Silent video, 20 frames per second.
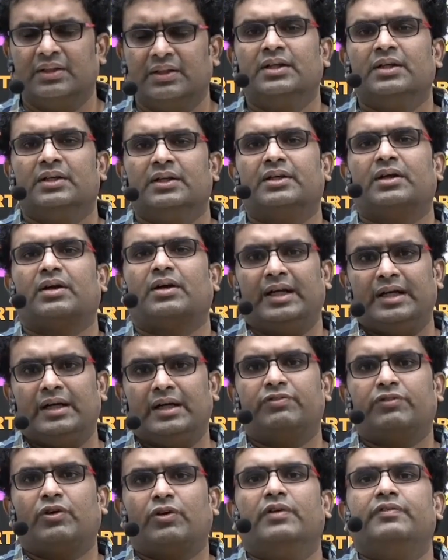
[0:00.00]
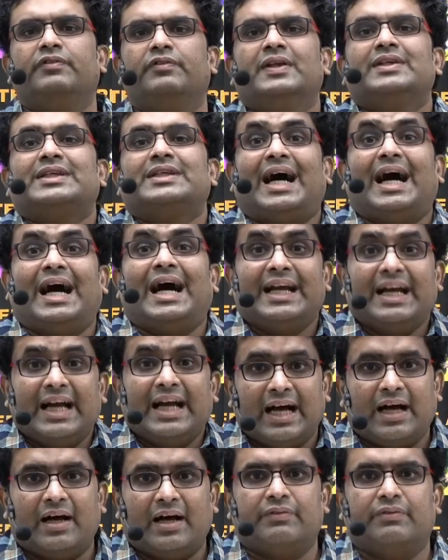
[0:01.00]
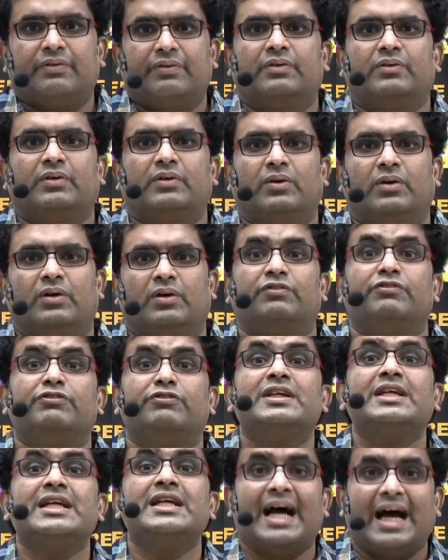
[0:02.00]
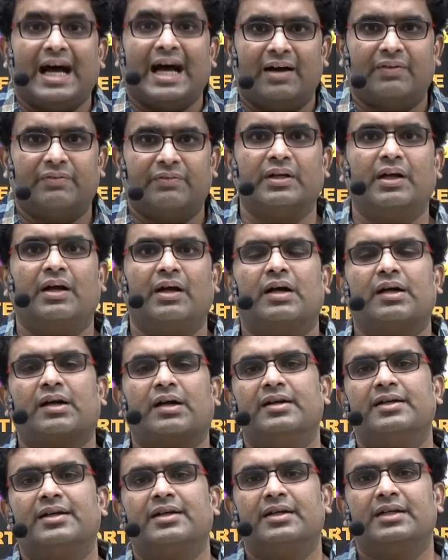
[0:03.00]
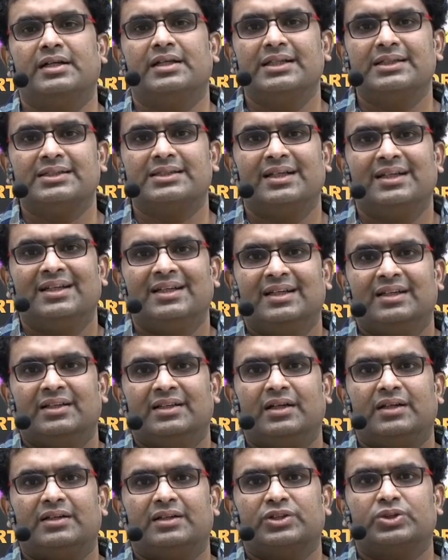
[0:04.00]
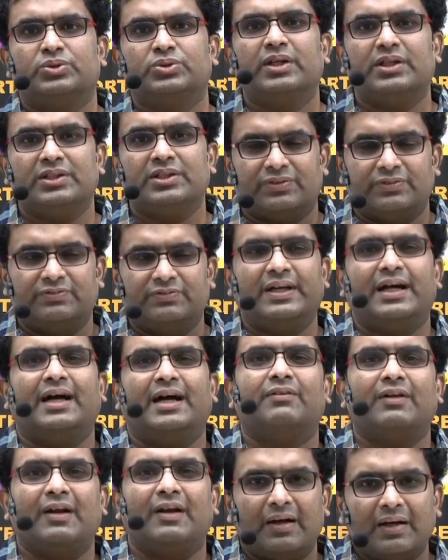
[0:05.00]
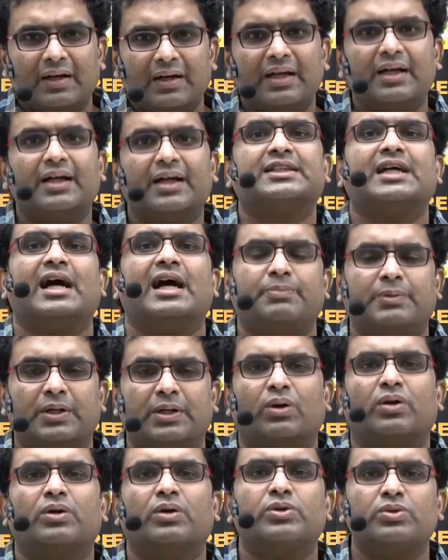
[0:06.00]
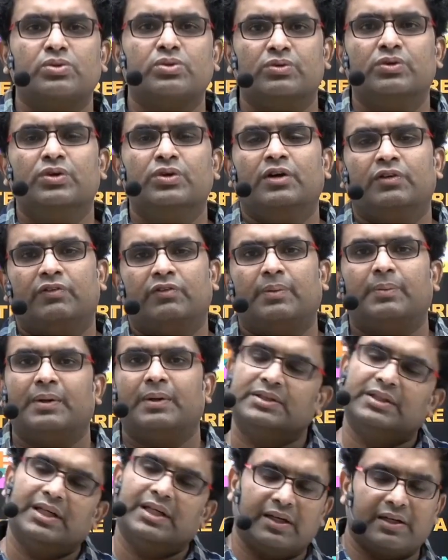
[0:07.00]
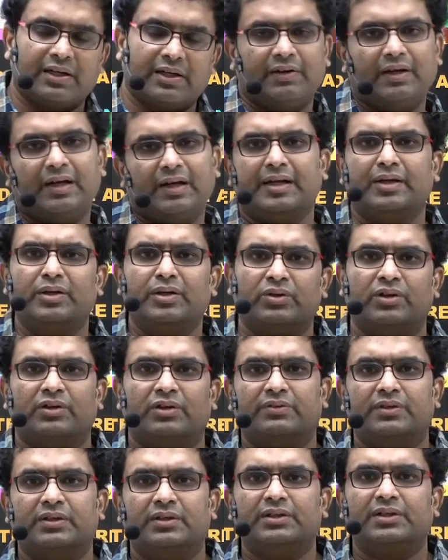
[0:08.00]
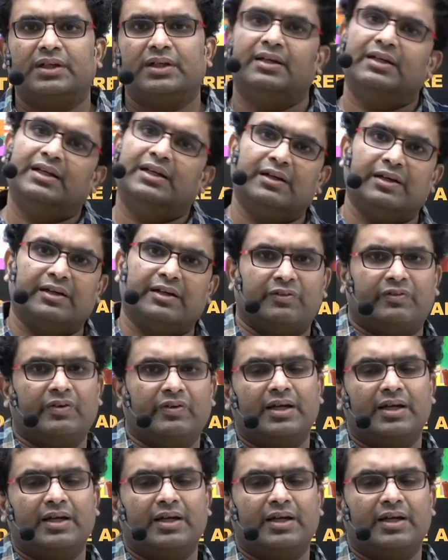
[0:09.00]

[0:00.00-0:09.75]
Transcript: The kind of confidence I have or we have in our content is that students, if they are learning a chapter or two from us, they really know the worth and they'll definitely